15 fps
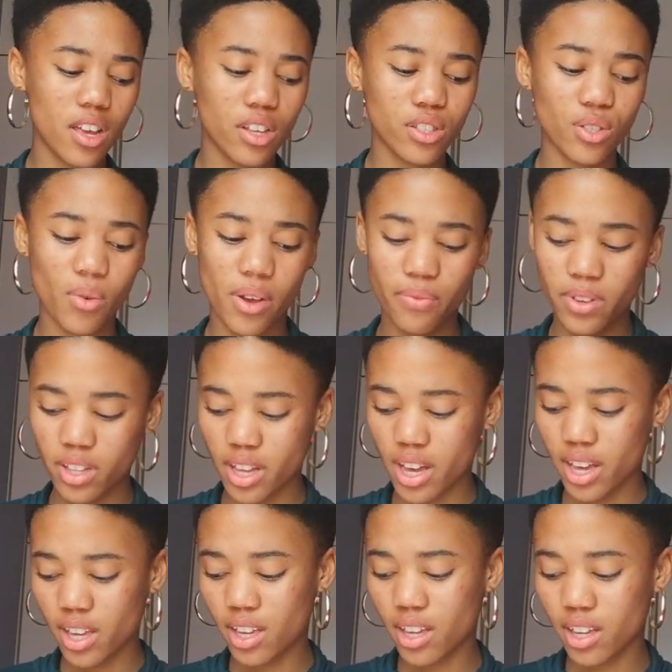so i feel
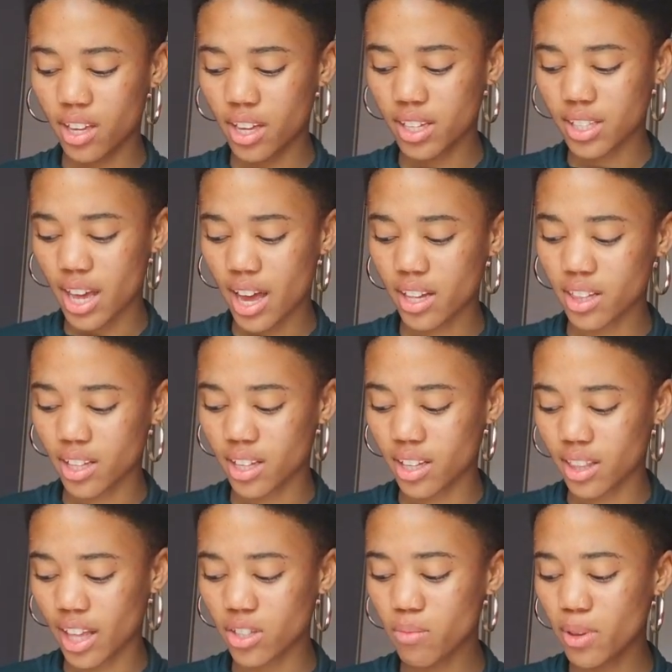like exactly
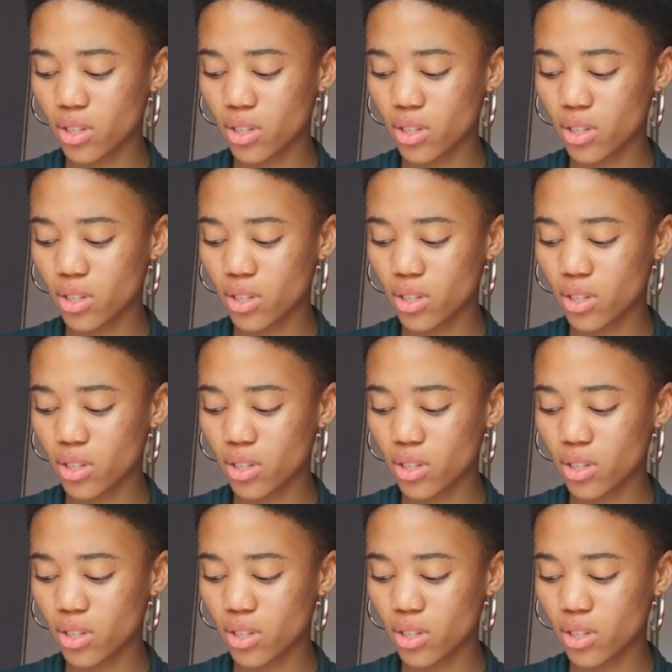that's what